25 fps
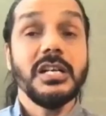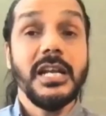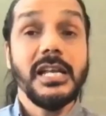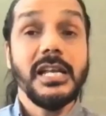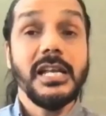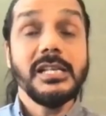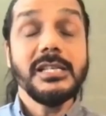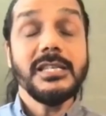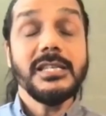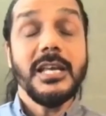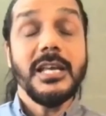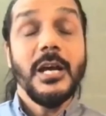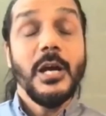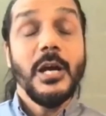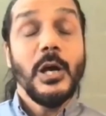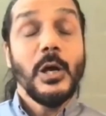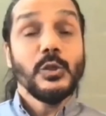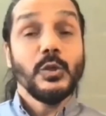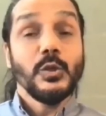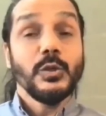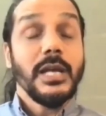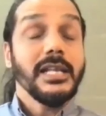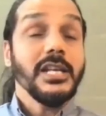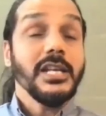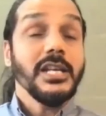Hills.
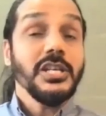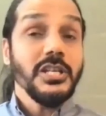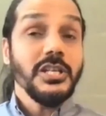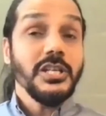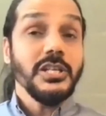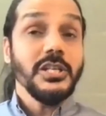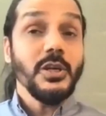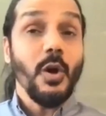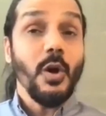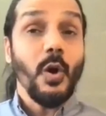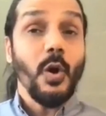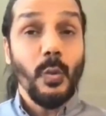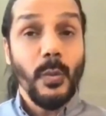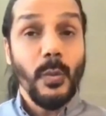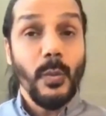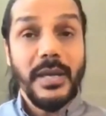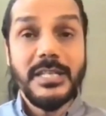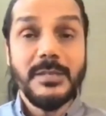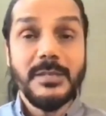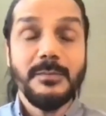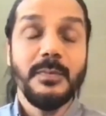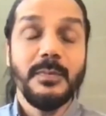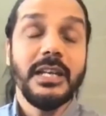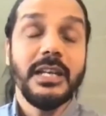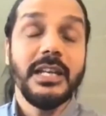So Dadashreeji
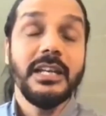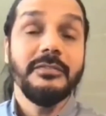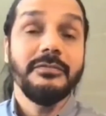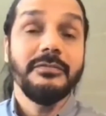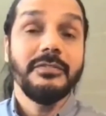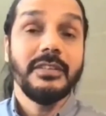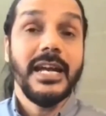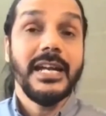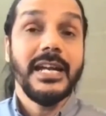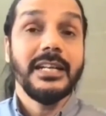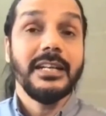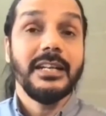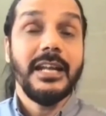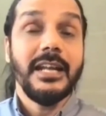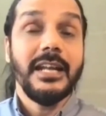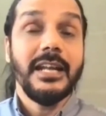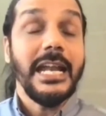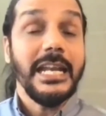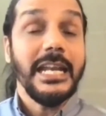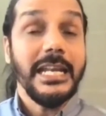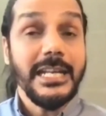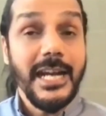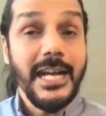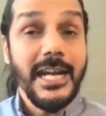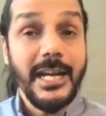always believed that
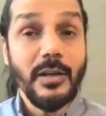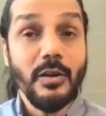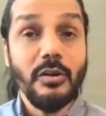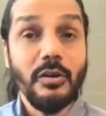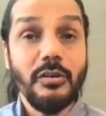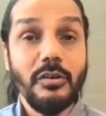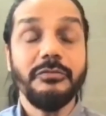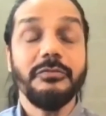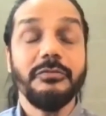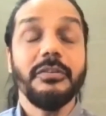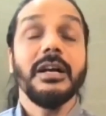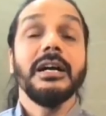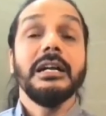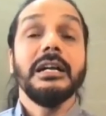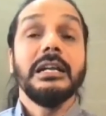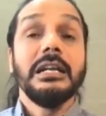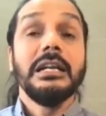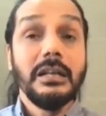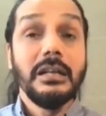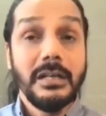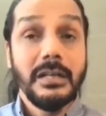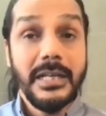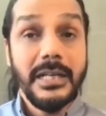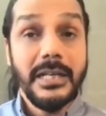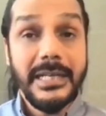any kind of
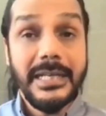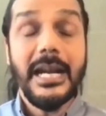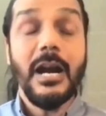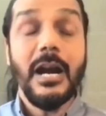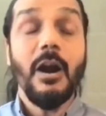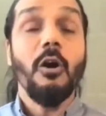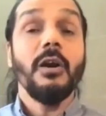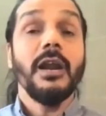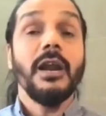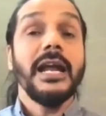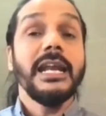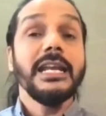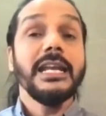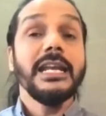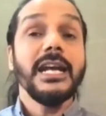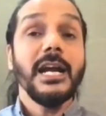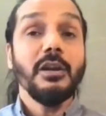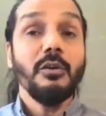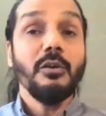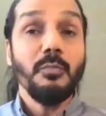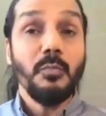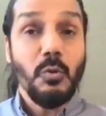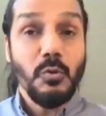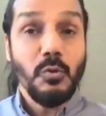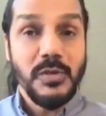learning or any kind
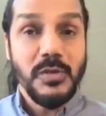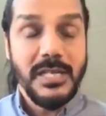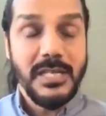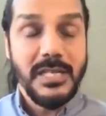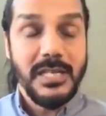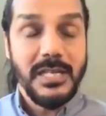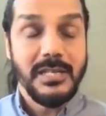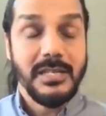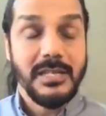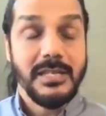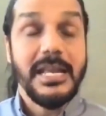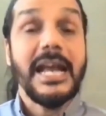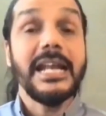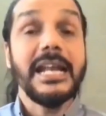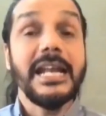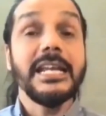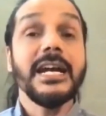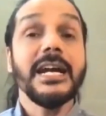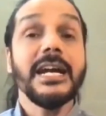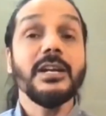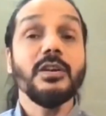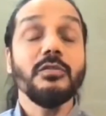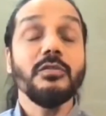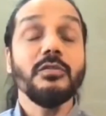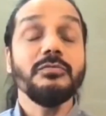of processes, any
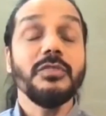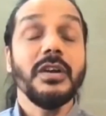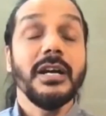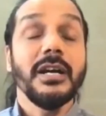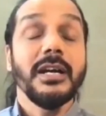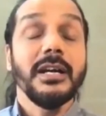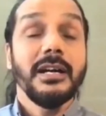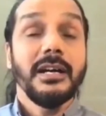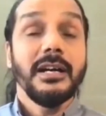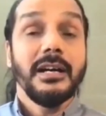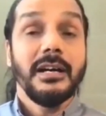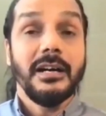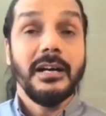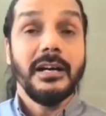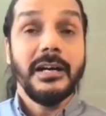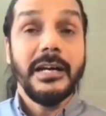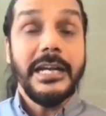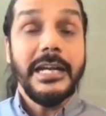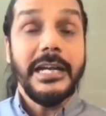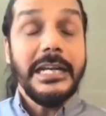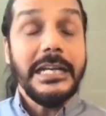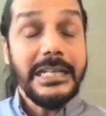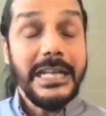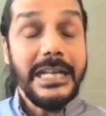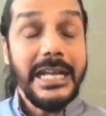kind of
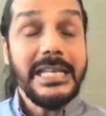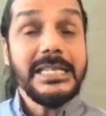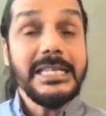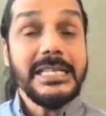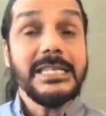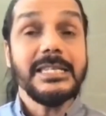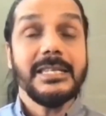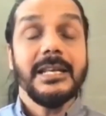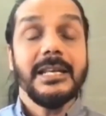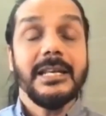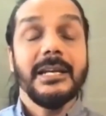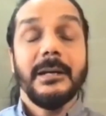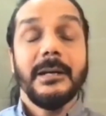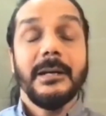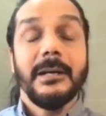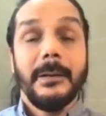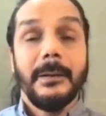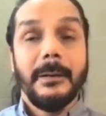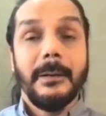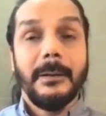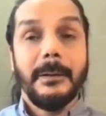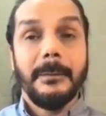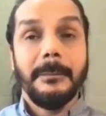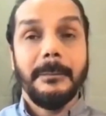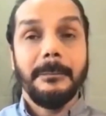intense
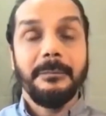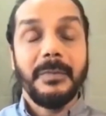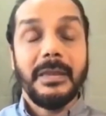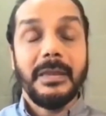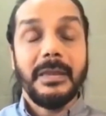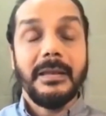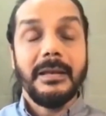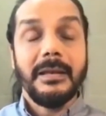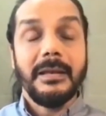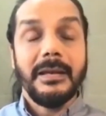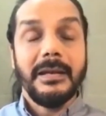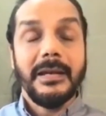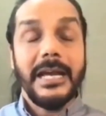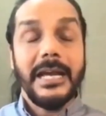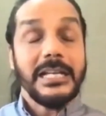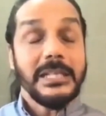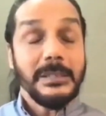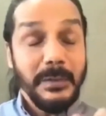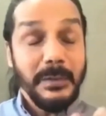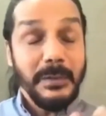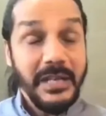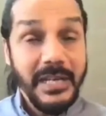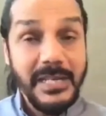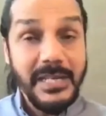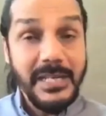
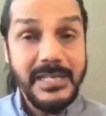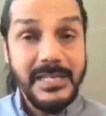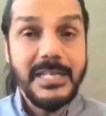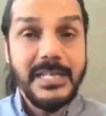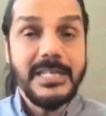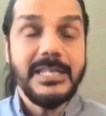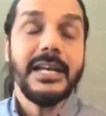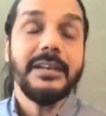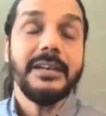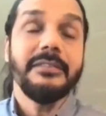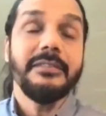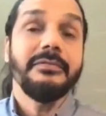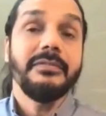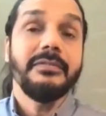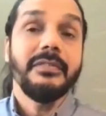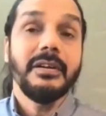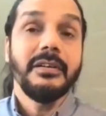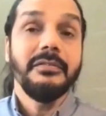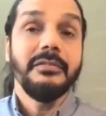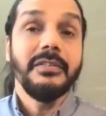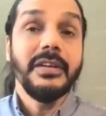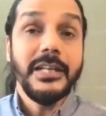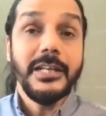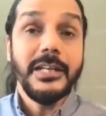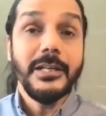experiences that
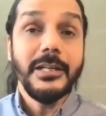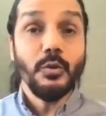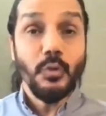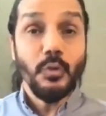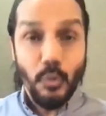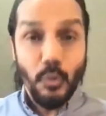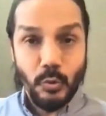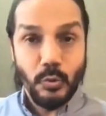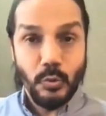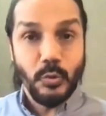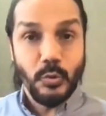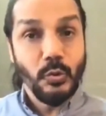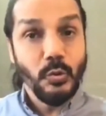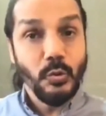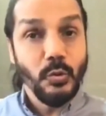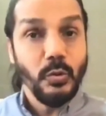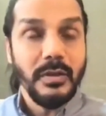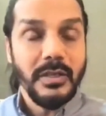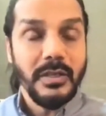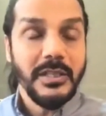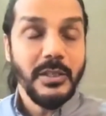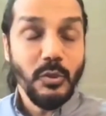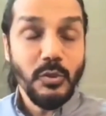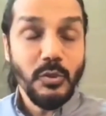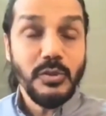we need to do
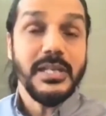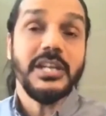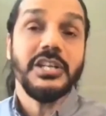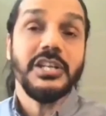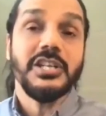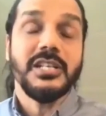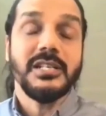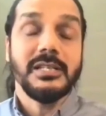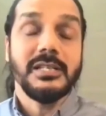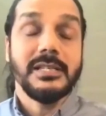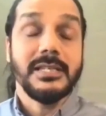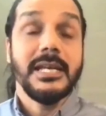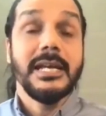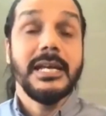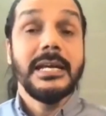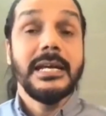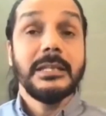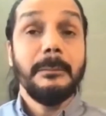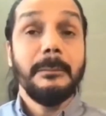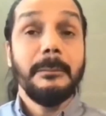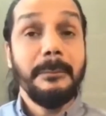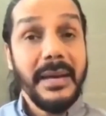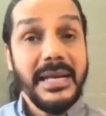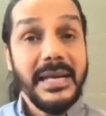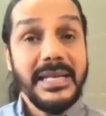through sessions, the
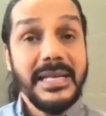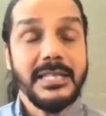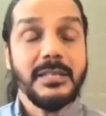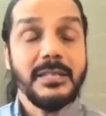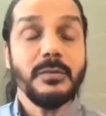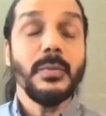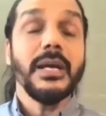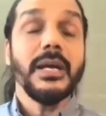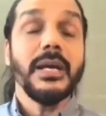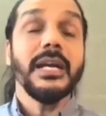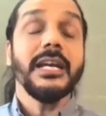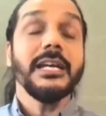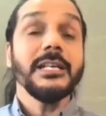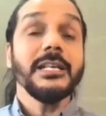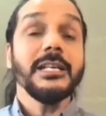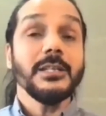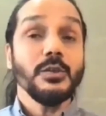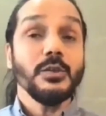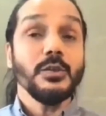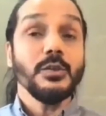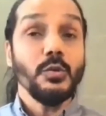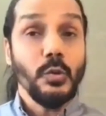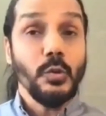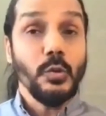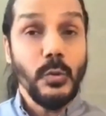best way is
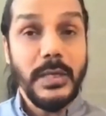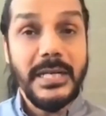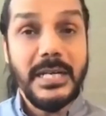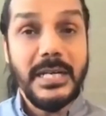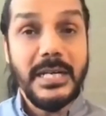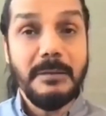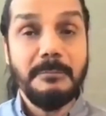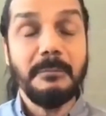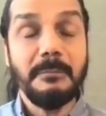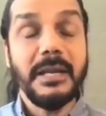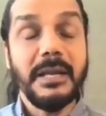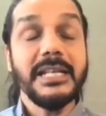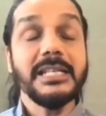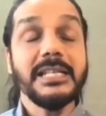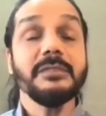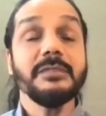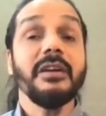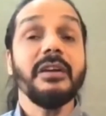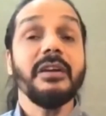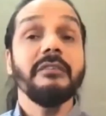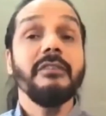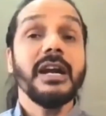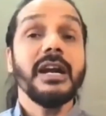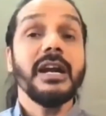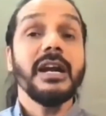to do it in a place
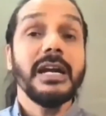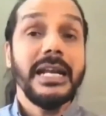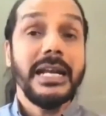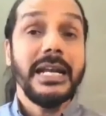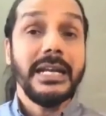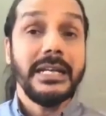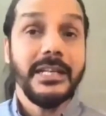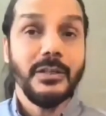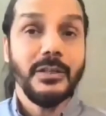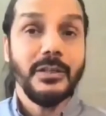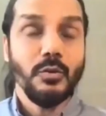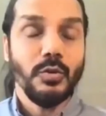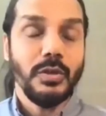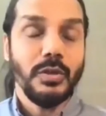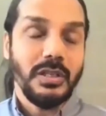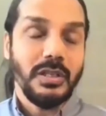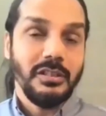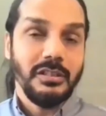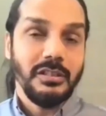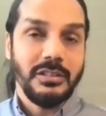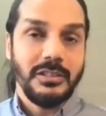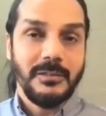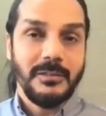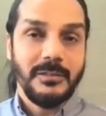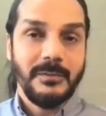where we are connected to the
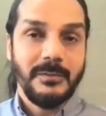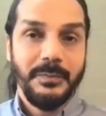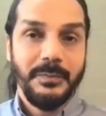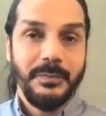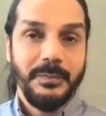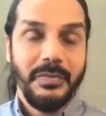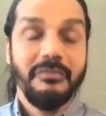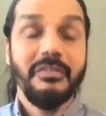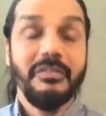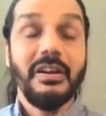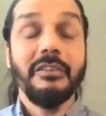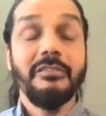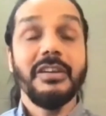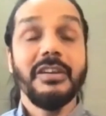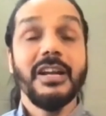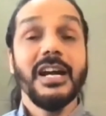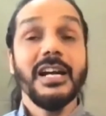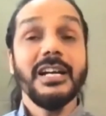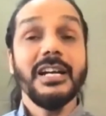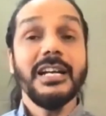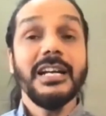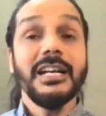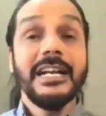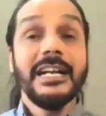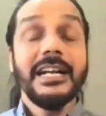earth, where we
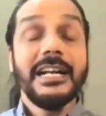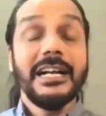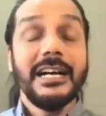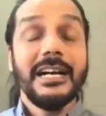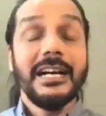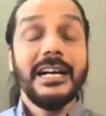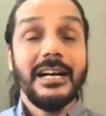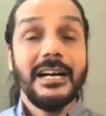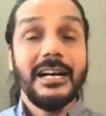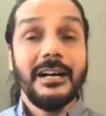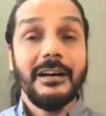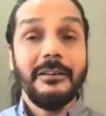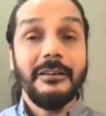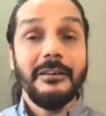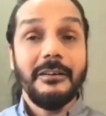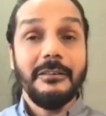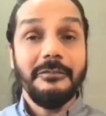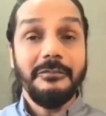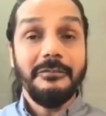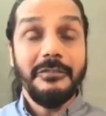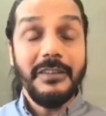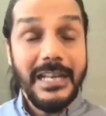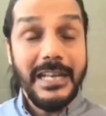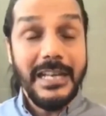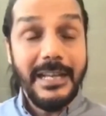are
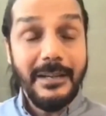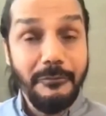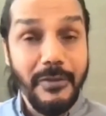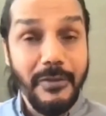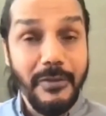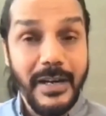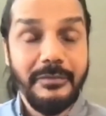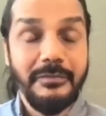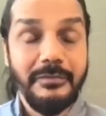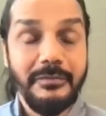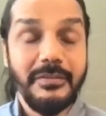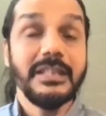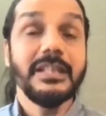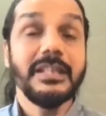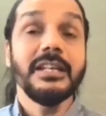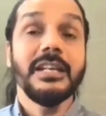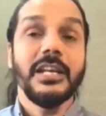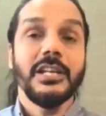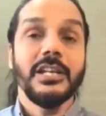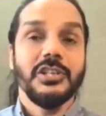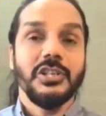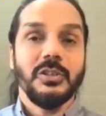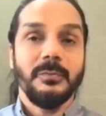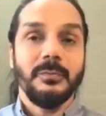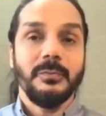feeling one with the
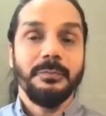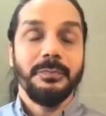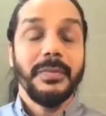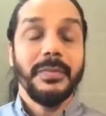nature.